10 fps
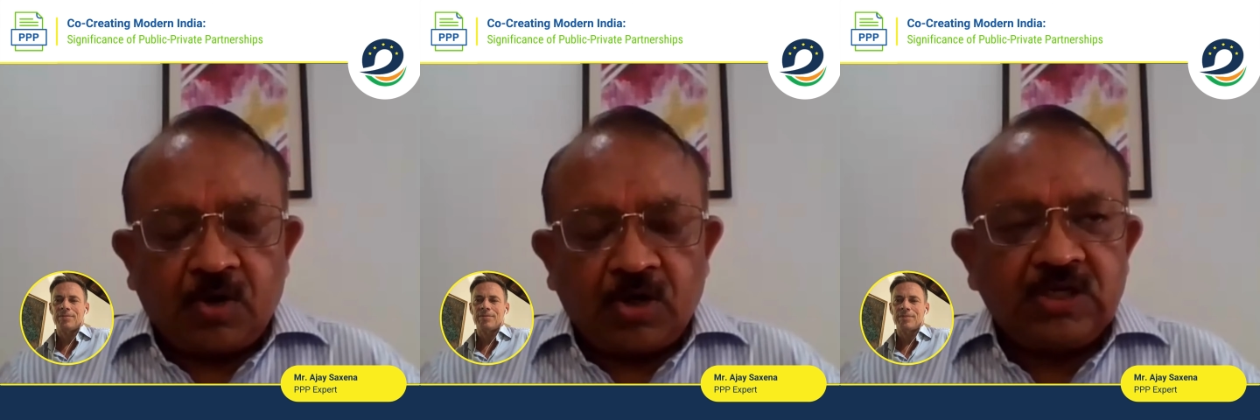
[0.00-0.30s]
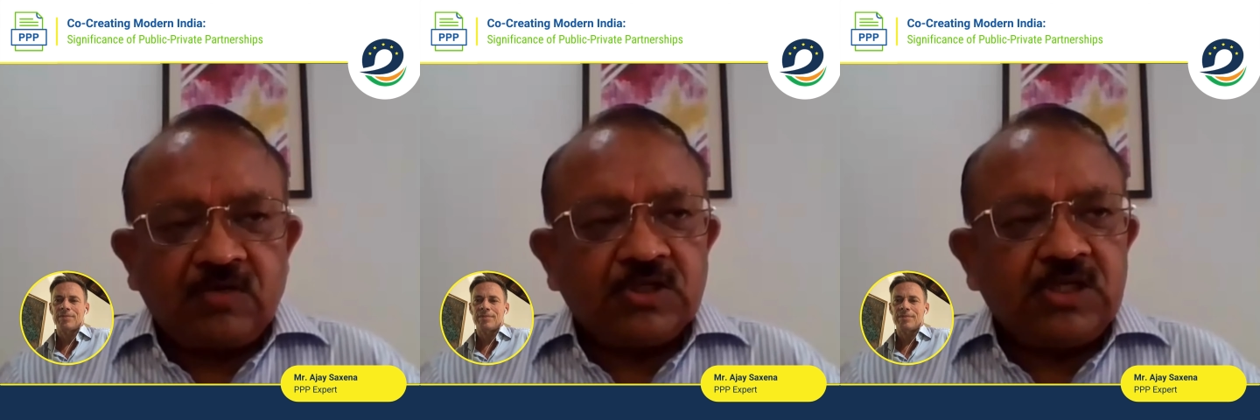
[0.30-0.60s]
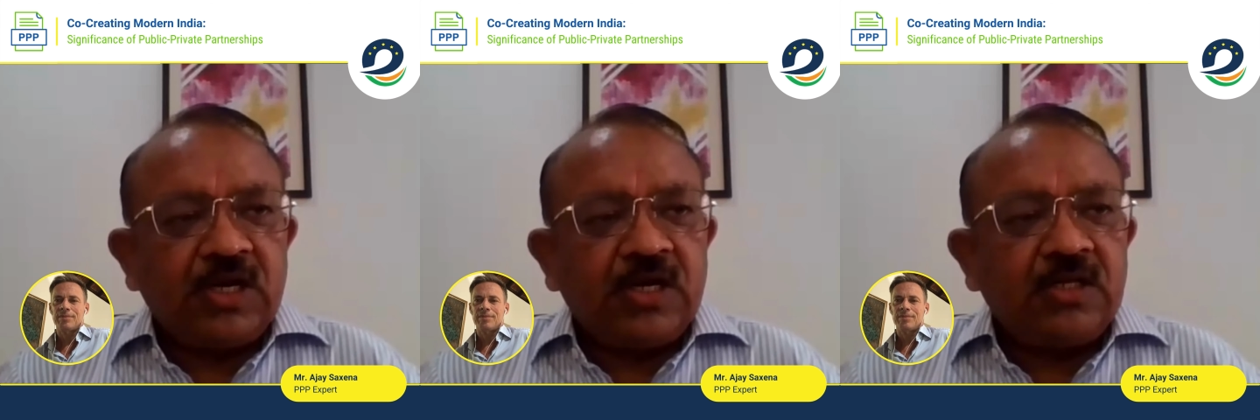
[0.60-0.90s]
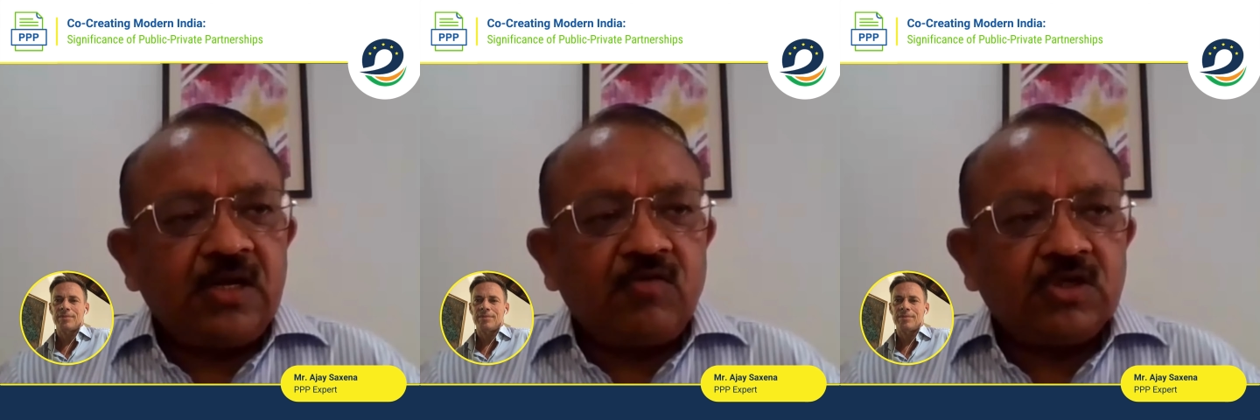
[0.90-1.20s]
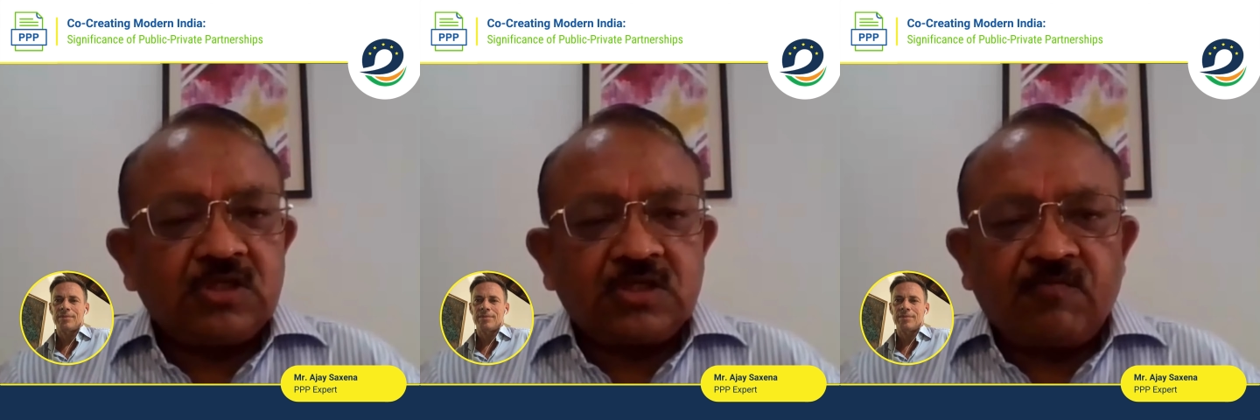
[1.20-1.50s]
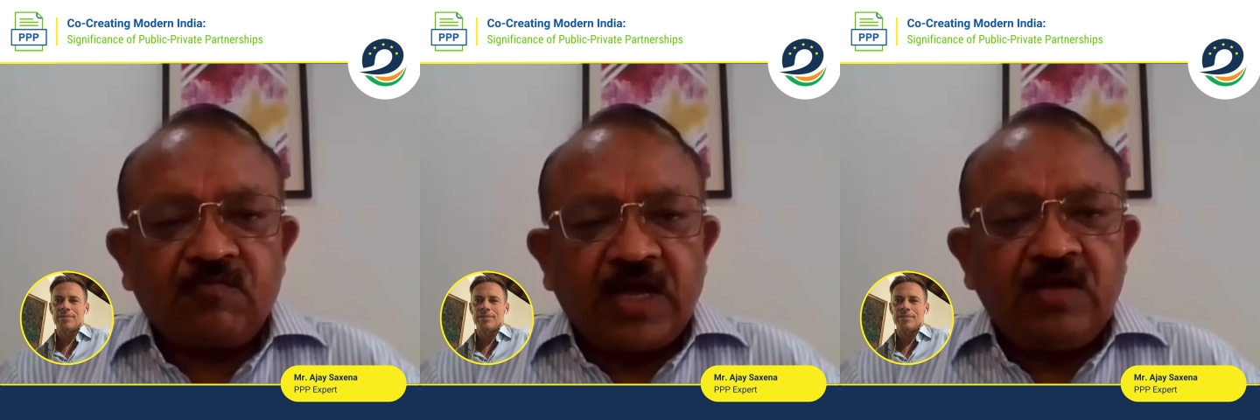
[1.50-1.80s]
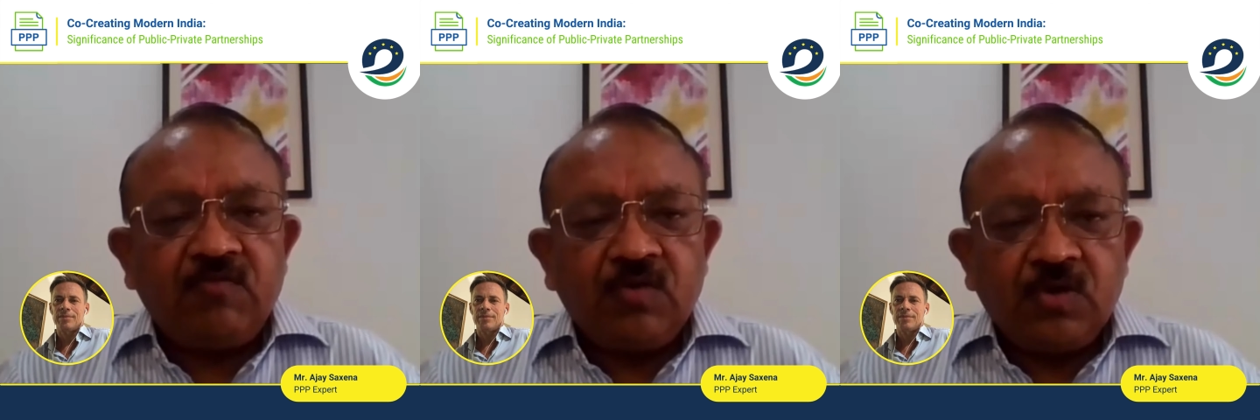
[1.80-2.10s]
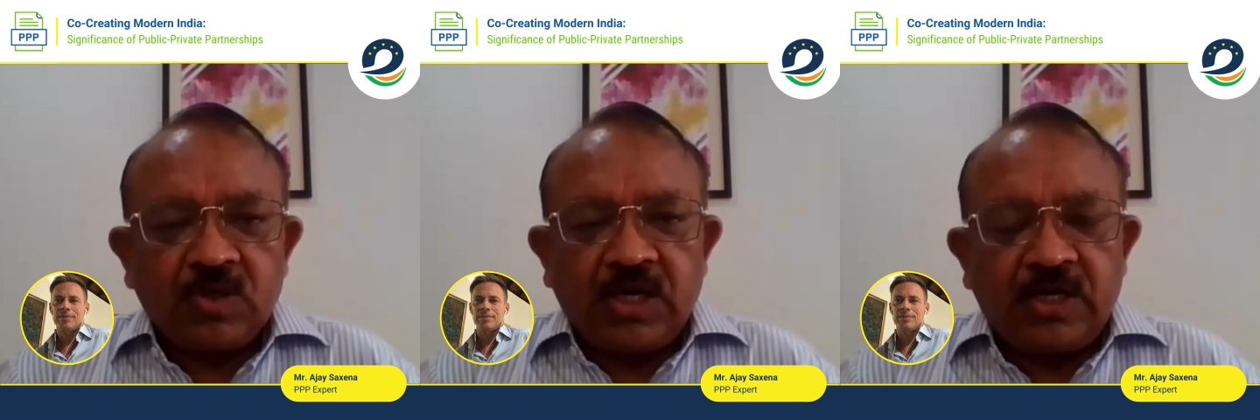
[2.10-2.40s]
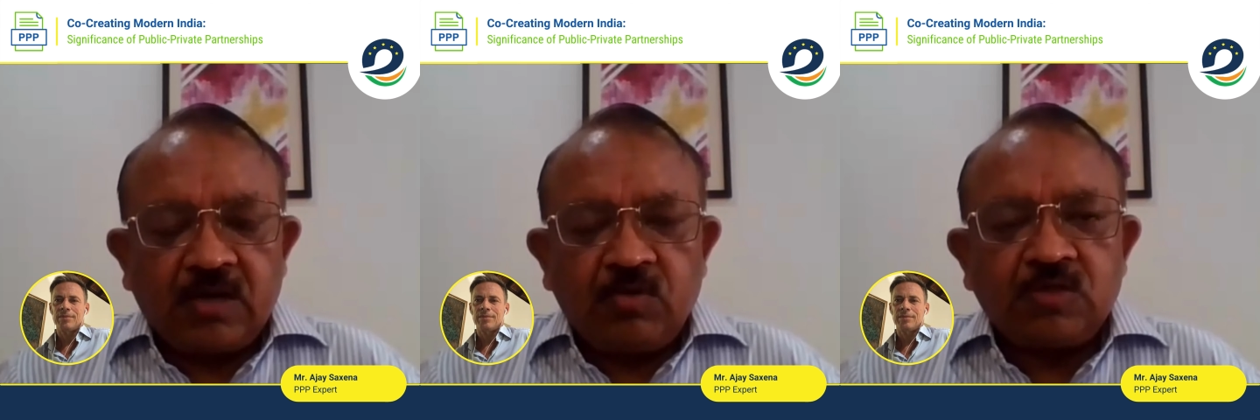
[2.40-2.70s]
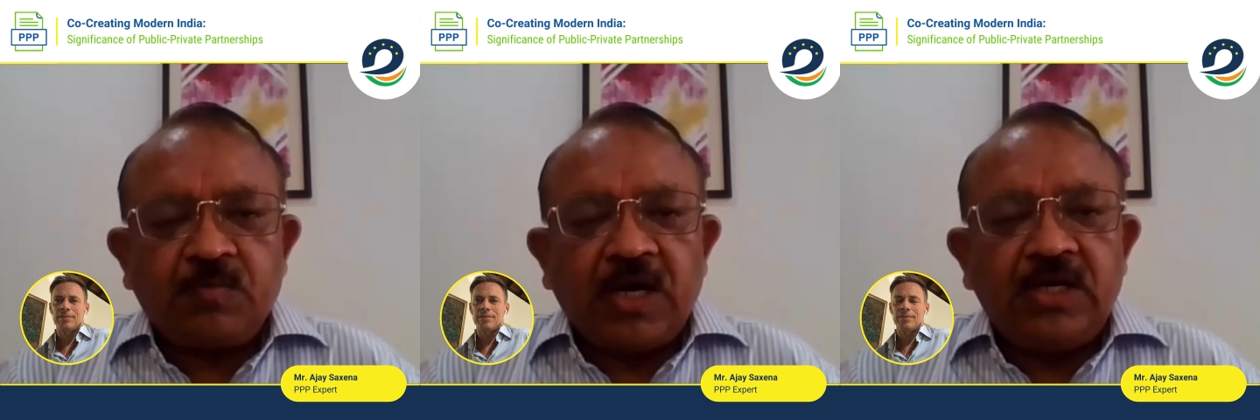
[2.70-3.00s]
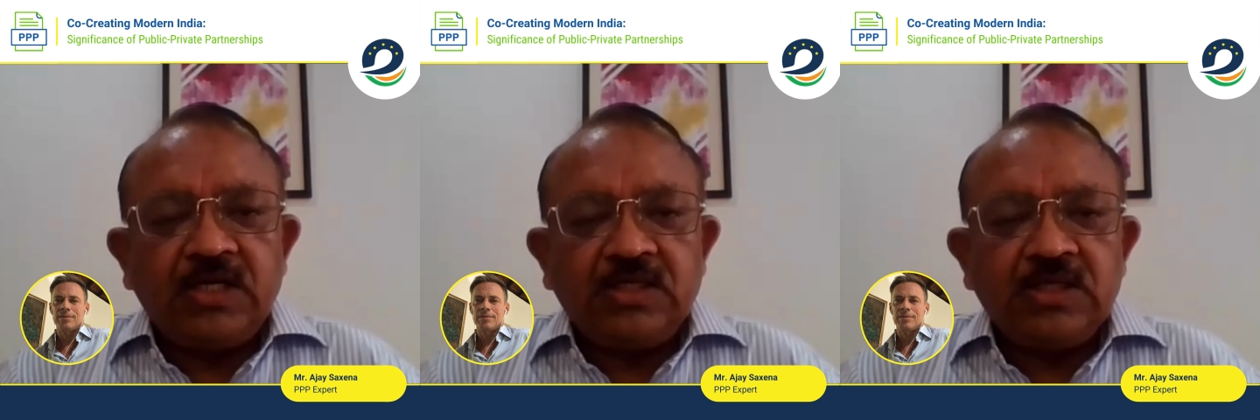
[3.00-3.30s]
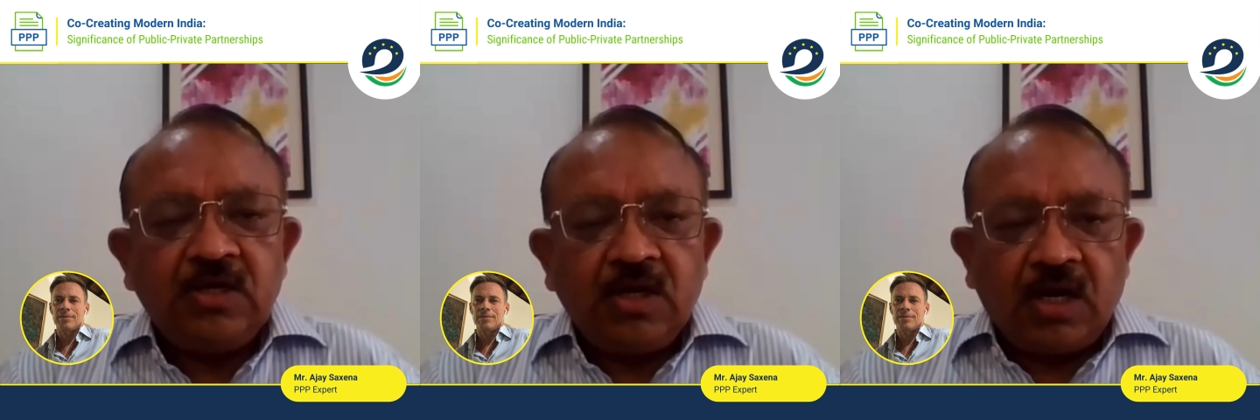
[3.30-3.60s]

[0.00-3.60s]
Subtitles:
project was there, and there was some five greater municipalities,